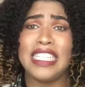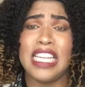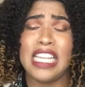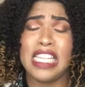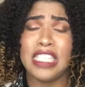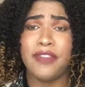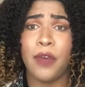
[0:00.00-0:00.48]

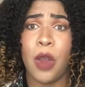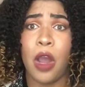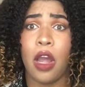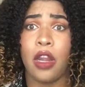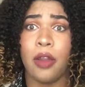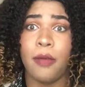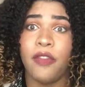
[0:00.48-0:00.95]
scents for
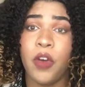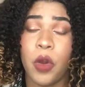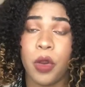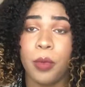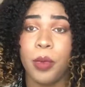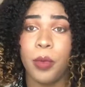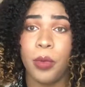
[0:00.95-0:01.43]
an
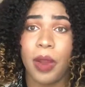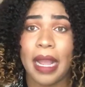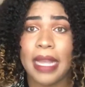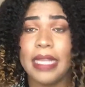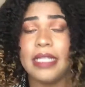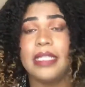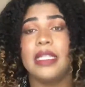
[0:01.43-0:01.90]
affordable
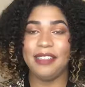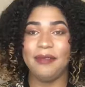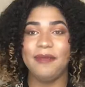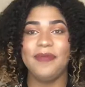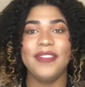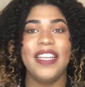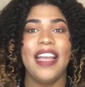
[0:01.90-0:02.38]
price.
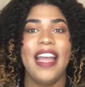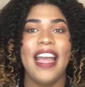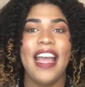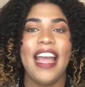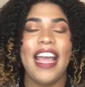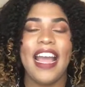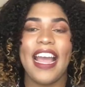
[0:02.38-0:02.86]

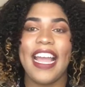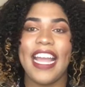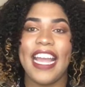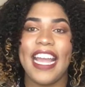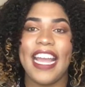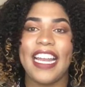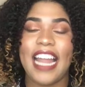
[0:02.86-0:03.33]

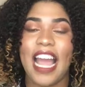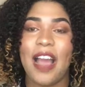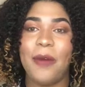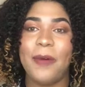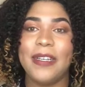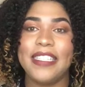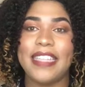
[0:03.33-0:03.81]
And
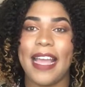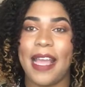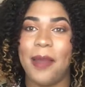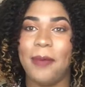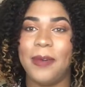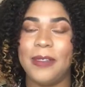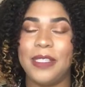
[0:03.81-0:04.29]
I was
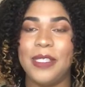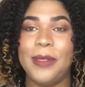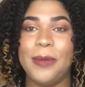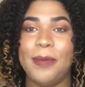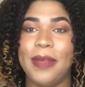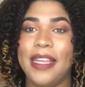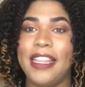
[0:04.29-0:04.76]
able to
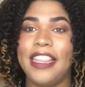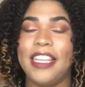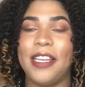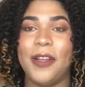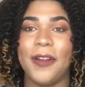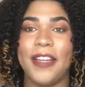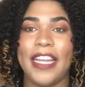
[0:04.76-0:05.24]
meet
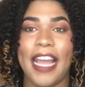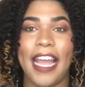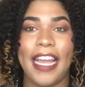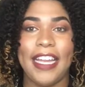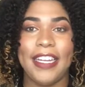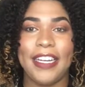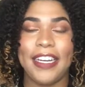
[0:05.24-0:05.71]
the
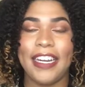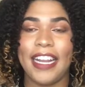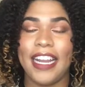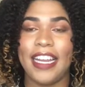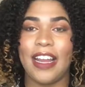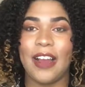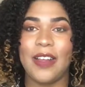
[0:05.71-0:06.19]
creator
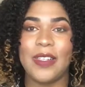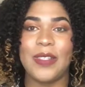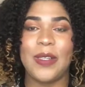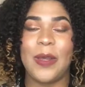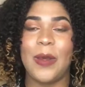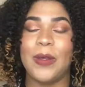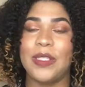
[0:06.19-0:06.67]
and
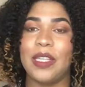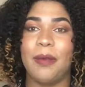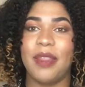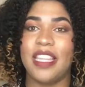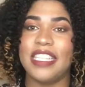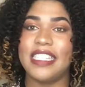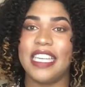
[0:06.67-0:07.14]
also
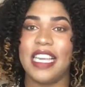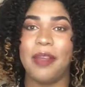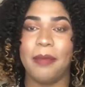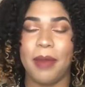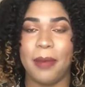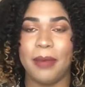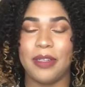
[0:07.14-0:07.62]
some of the
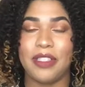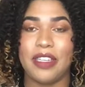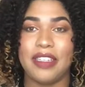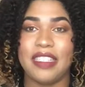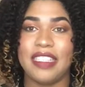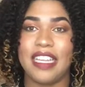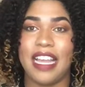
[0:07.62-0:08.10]
team members
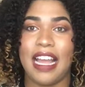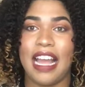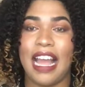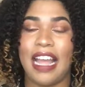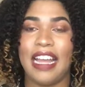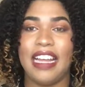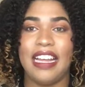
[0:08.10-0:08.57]
at Scent
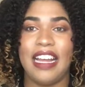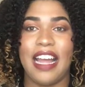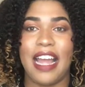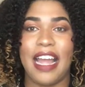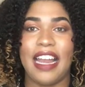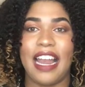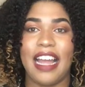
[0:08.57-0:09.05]

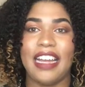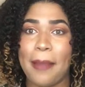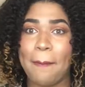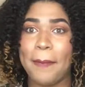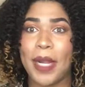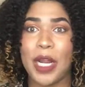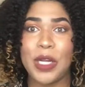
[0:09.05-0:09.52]
Icon and I
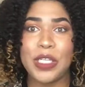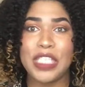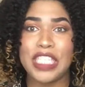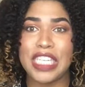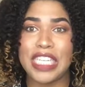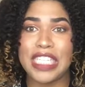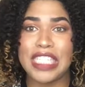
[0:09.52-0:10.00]
can
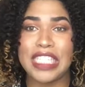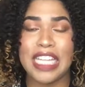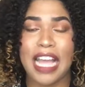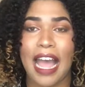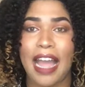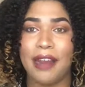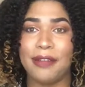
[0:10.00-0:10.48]
purchase
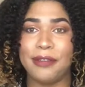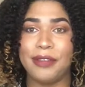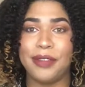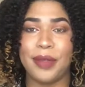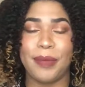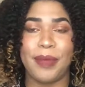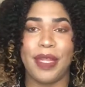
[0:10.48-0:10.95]
items
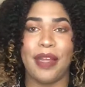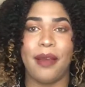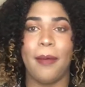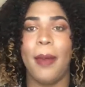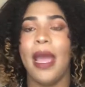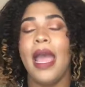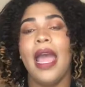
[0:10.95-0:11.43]
from
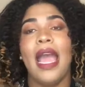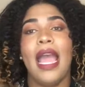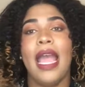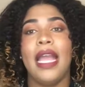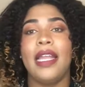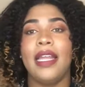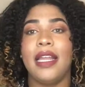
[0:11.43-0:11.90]
them.
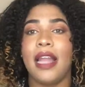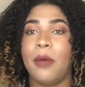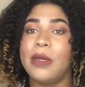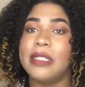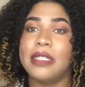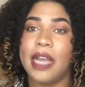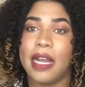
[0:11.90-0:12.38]
And then I
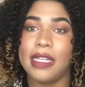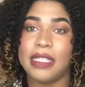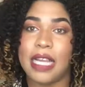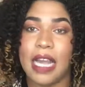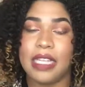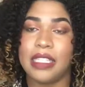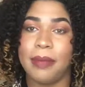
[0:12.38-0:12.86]
was
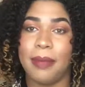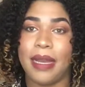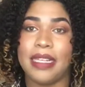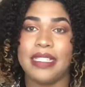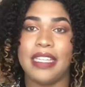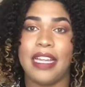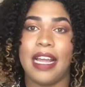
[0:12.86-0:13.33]
contacted
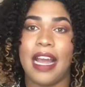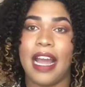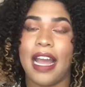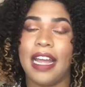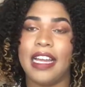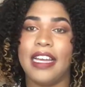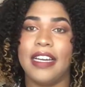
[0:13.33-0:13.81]
by Scent
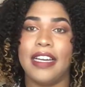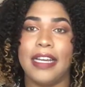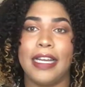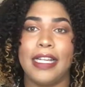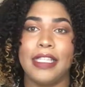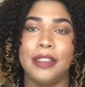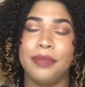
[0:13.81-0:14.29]

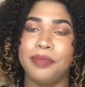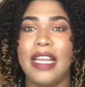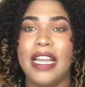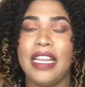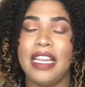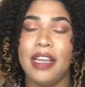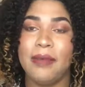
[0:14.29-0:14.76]
Icon.
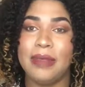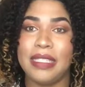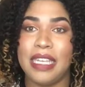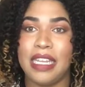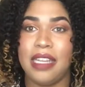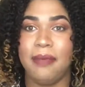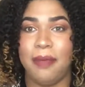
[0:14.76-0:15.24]
They ended up
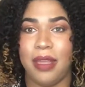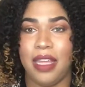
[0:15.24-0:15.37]
sending